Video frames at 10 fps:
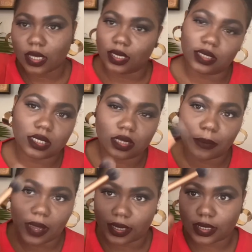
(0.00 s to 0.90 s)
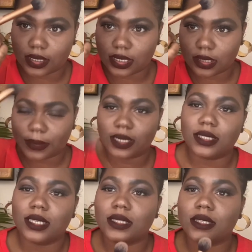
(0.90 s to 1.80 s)
into the pocket of these
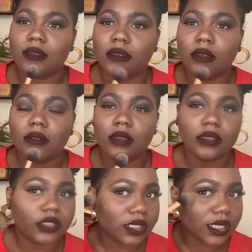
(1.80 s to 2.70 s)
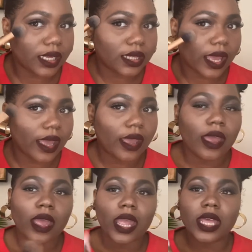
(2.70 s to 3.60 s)
places, just like that.
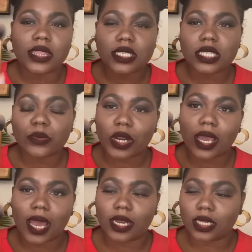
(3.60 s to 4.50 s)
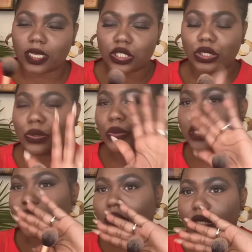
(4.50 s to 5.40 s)
And this is what I kind of like to use
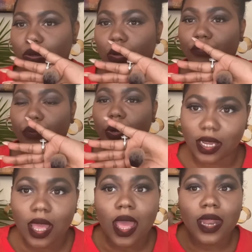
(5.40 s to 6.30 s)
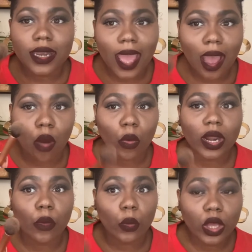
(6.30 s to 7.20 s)
this tool for. Now, what I
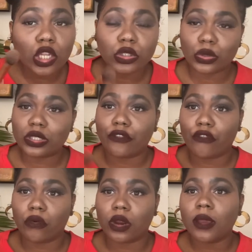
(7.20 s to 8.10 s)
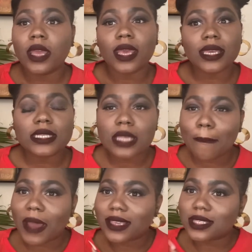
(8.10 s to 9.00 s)
will use it for is
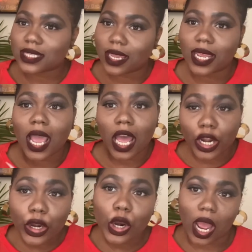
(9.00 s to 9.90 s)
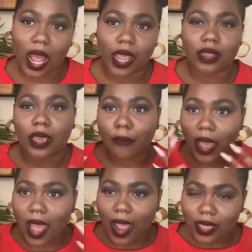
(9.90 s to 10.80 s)
my setting under eye, like my
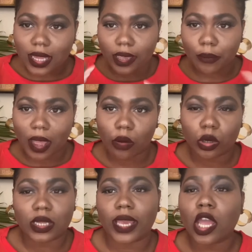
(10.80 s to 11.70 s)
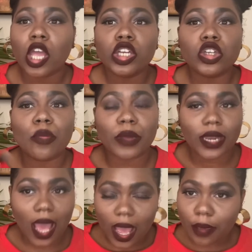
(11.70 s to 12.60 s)
highlight powder, like your
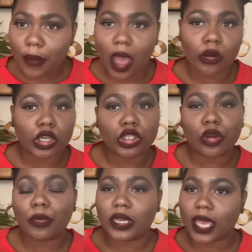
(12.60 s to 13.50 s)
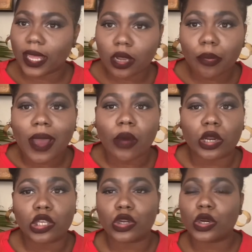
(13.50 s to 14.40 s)
Benai powder, your Banana powder,
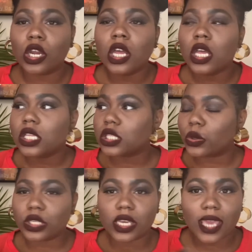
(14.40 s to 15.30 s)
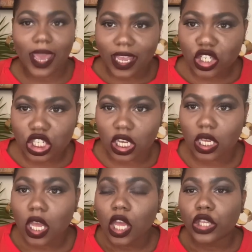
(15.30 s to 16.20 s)
your Sonia Kashuk,
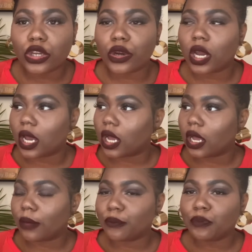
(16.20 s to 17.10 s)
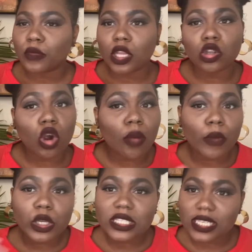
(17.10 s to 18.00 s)
your Laura
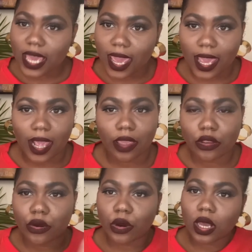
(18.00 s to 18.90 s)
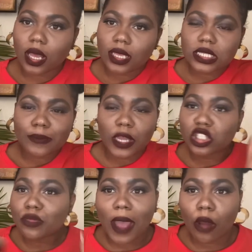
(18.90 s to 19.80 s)
Mercier, your
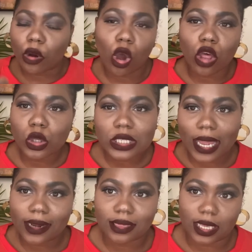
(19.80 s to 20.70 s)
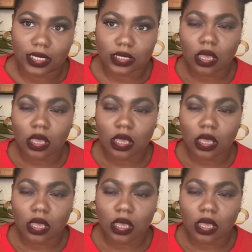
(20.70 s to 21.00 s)
sponge powder, all those kind of things.